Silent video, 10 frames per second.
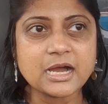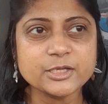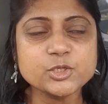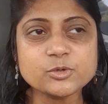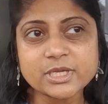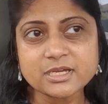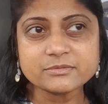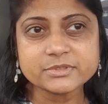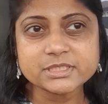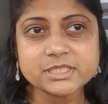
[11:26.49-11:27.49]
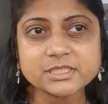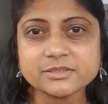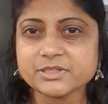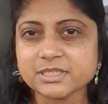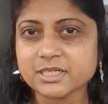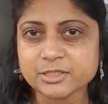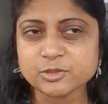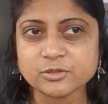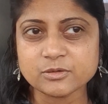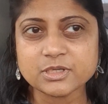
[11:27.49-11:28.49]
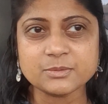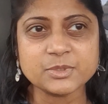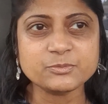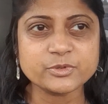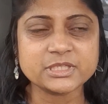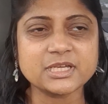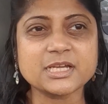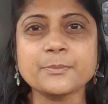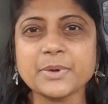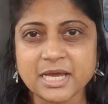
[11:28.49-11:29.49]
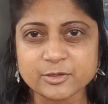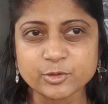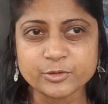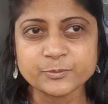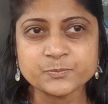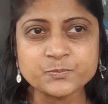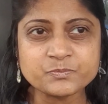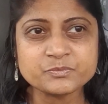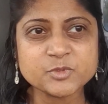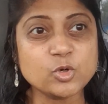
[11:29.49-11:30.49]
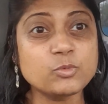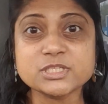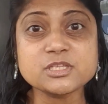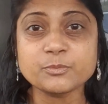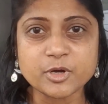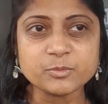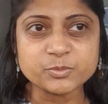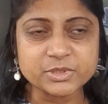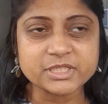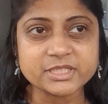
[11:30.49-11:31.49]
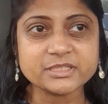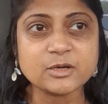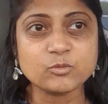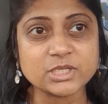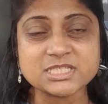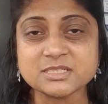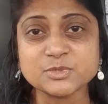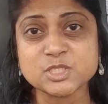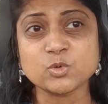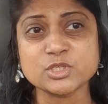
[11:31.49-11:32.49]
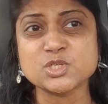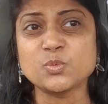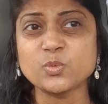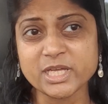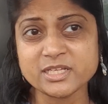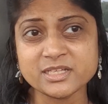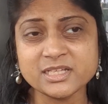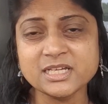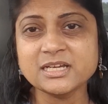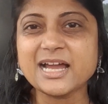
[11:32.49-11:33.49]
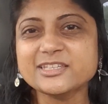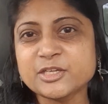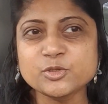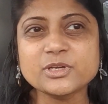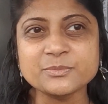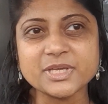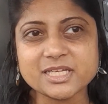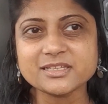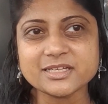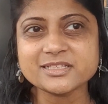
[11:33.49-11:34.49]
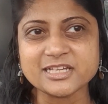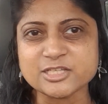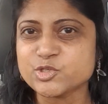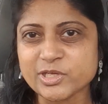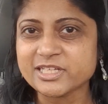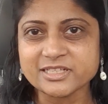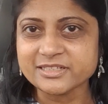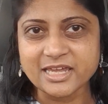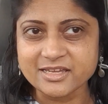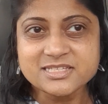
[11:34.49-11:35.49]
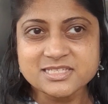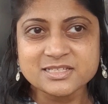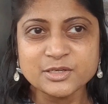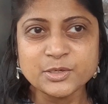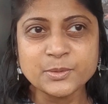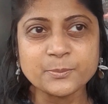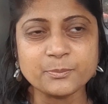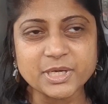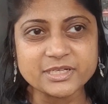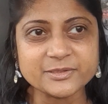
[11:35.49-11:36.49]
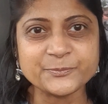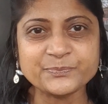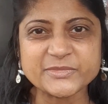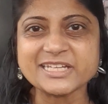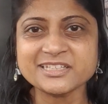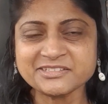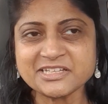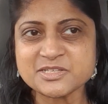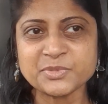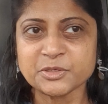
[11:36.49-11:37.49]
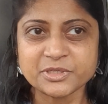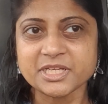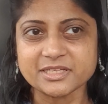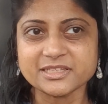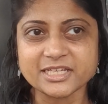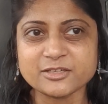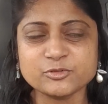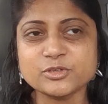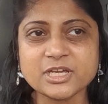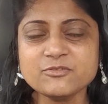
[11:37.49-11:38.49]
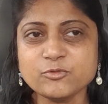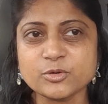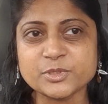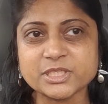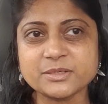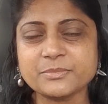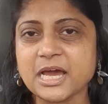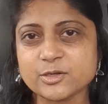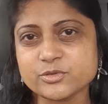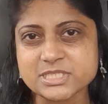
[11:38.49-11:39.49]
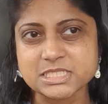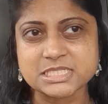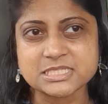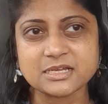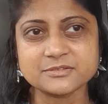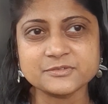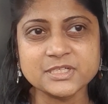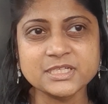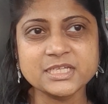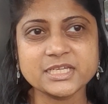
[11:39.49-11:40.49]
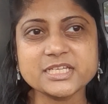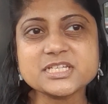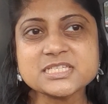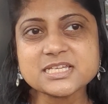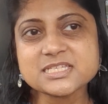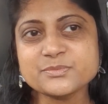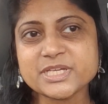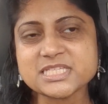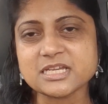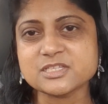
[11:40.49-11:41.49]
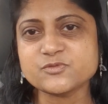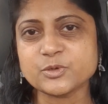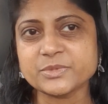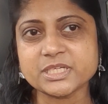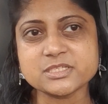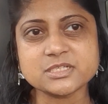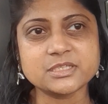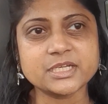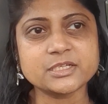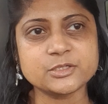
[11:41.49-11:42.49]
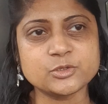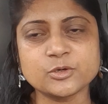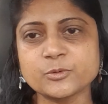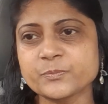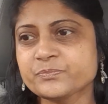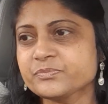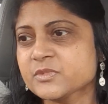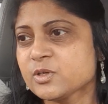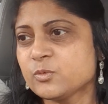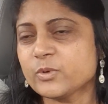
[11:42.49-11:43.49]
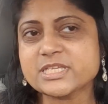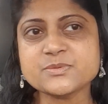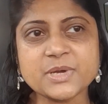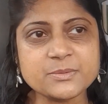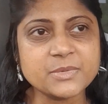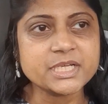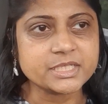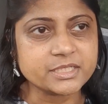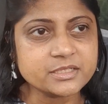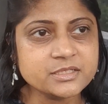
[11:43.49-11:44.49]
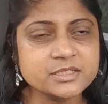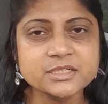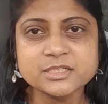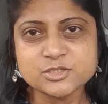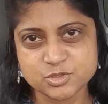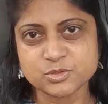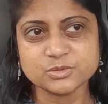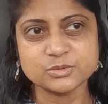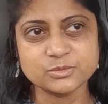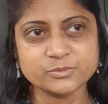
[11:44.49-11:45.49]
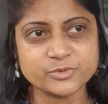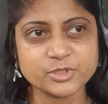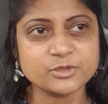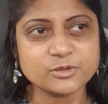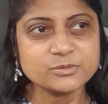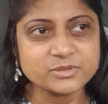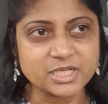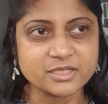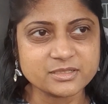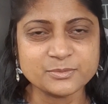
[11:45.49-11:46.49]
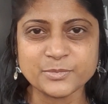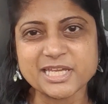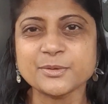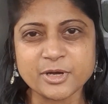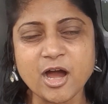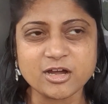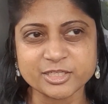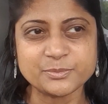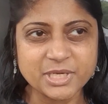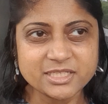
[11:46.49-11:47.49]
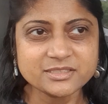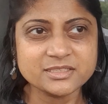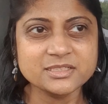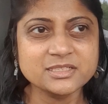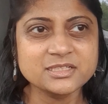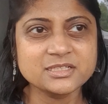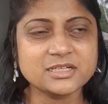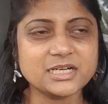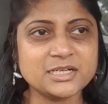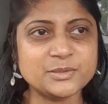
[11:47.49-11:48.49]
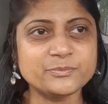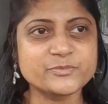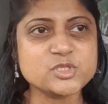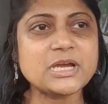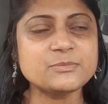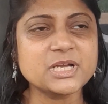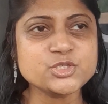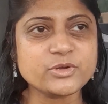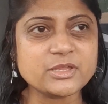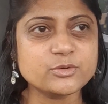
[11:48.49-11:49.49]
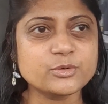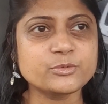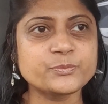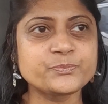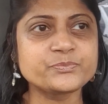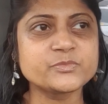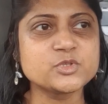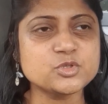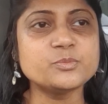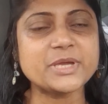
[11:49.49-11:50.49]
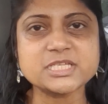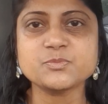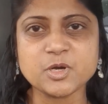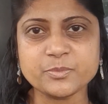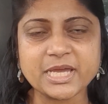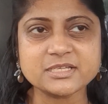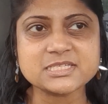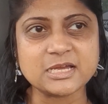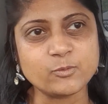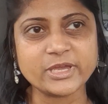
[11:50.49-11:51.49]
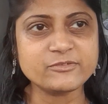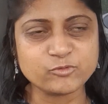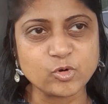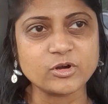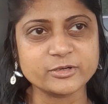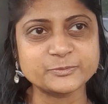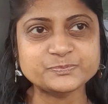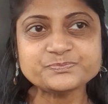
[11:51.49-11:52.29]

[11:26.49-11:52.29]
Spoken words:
you can't really even like, you know, come up with like a pattern or what's the probability that one team is going to win. I think you can make like an educated guess, but I think that's about it. Like if you can't formulate patterns and stuff, it just doesn't make sense for me to like, you know, waste my money to, you know, like make a hockey bet. So I'd much rather do baseball bets. I wait for